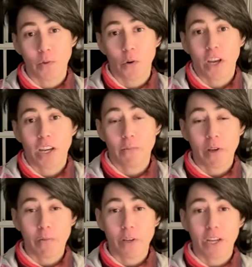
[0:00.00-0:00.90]
okay,
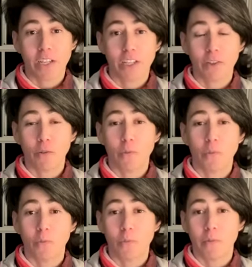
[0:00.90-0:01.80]
maybe I need to
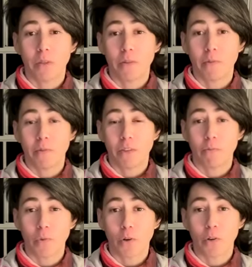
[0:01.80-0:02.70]
be
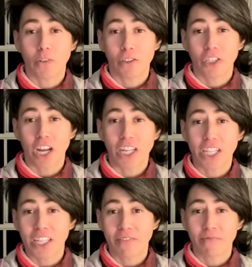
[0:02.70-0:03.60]
more shiny.